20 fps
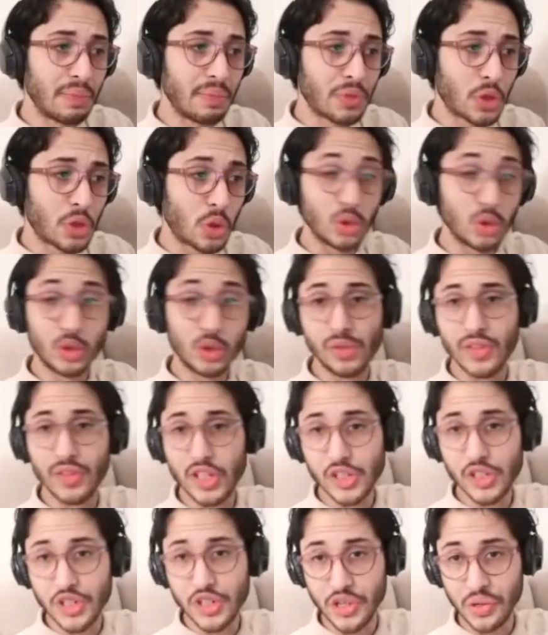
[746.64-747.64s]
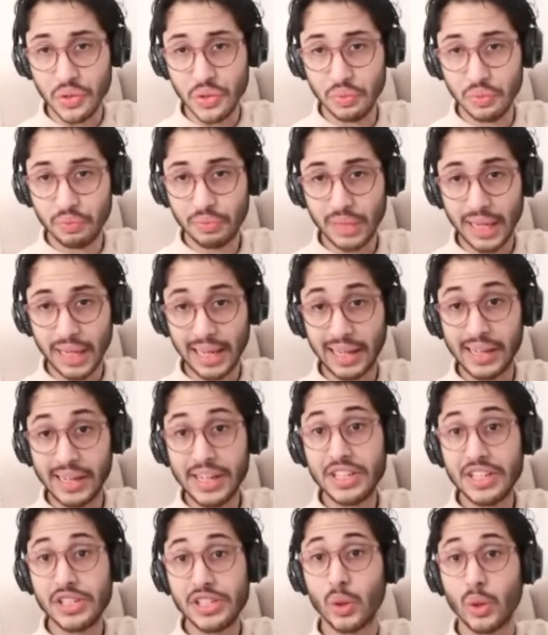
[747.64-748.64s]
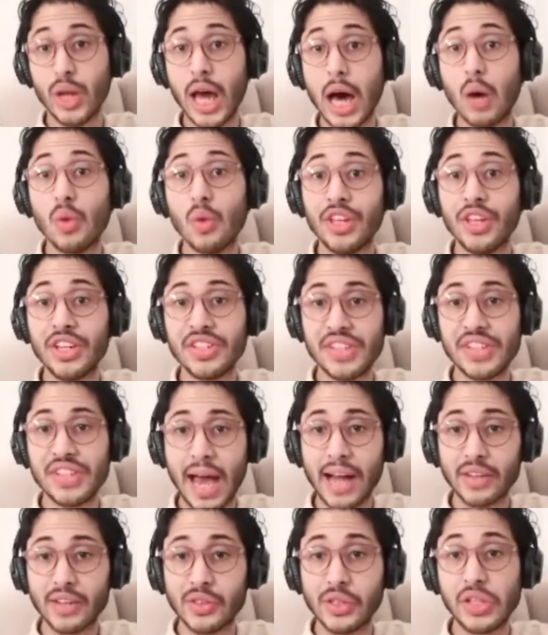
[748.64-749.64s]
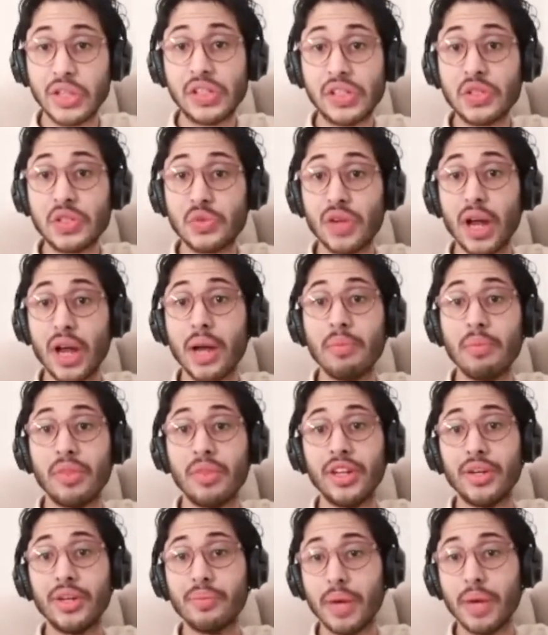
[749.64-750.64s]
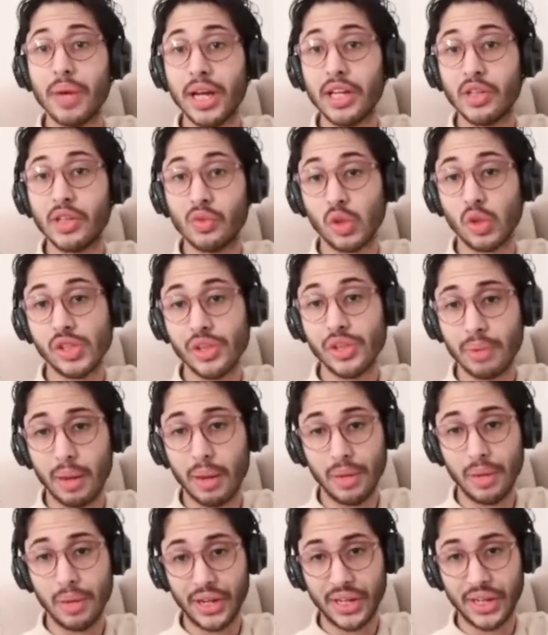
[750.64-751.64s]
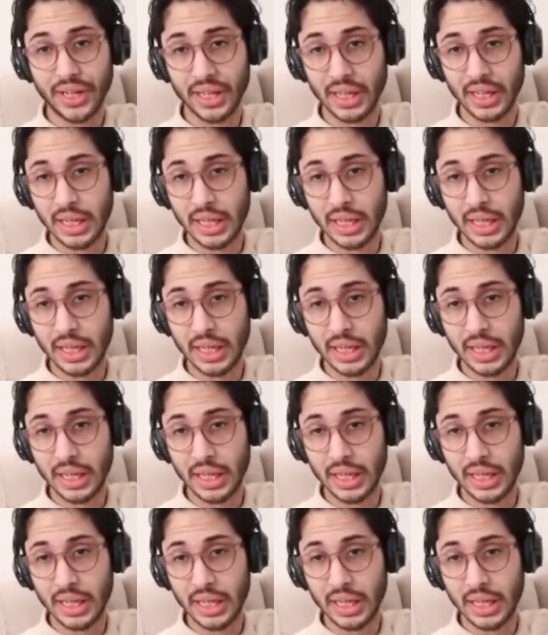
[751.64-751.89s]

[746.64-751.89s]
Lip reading: controversial, at least on how these actors frame the debate for the public.